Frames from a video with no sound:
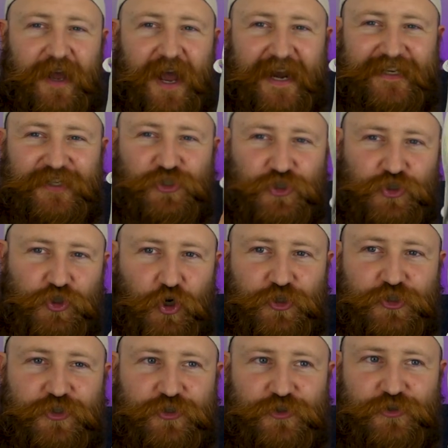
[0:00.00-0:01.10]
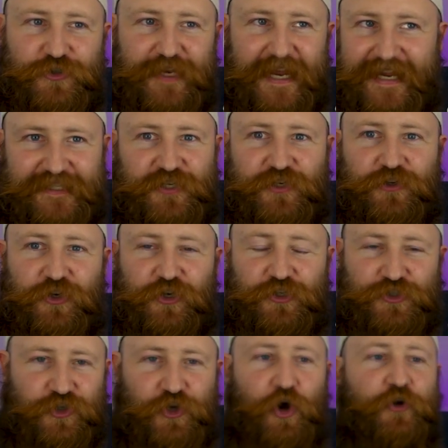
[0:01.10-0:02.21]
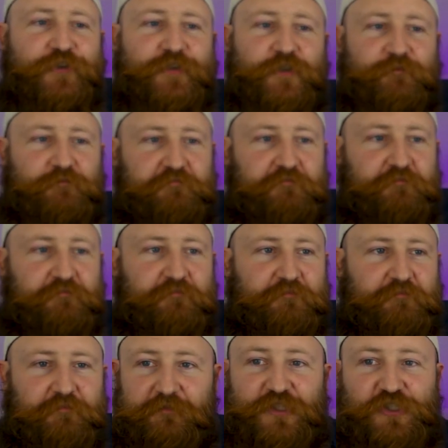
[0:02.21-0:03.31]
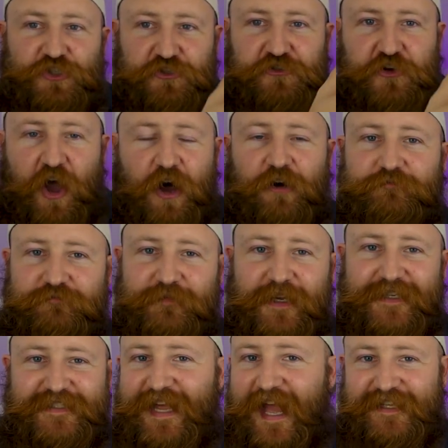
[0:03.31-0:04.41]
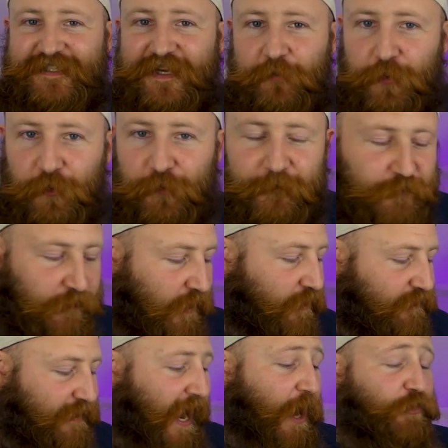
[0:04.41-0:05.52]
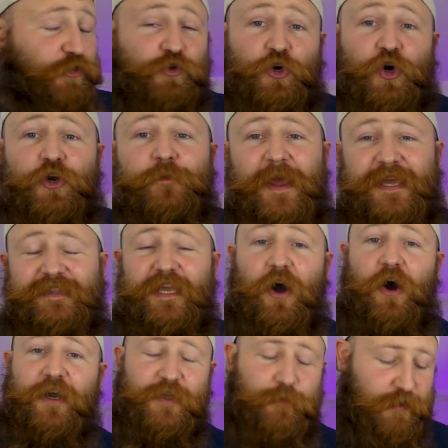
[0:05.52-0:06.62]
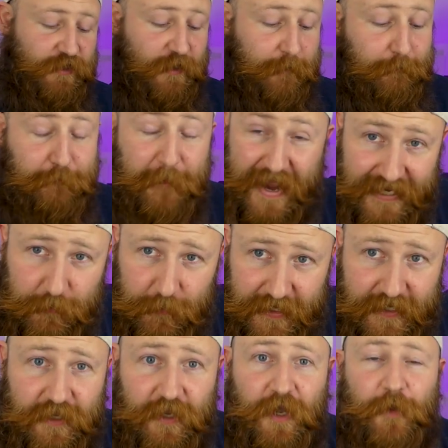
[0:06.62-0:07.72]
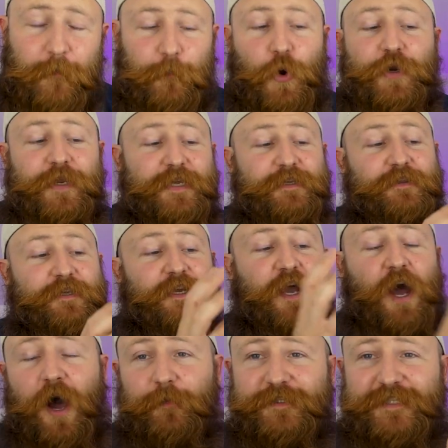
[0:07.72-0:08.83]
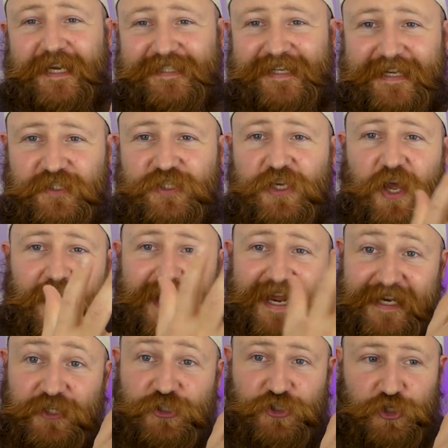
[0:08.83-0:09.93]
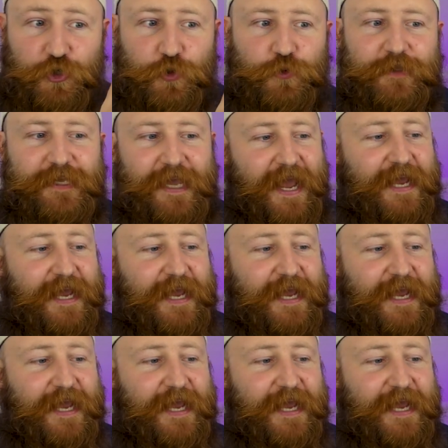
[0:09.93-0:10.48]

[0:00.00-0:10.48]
and it just isn't as good. It's just not. It's that simple. Now, you could make the argument that maybe putting the Carbitex insert into the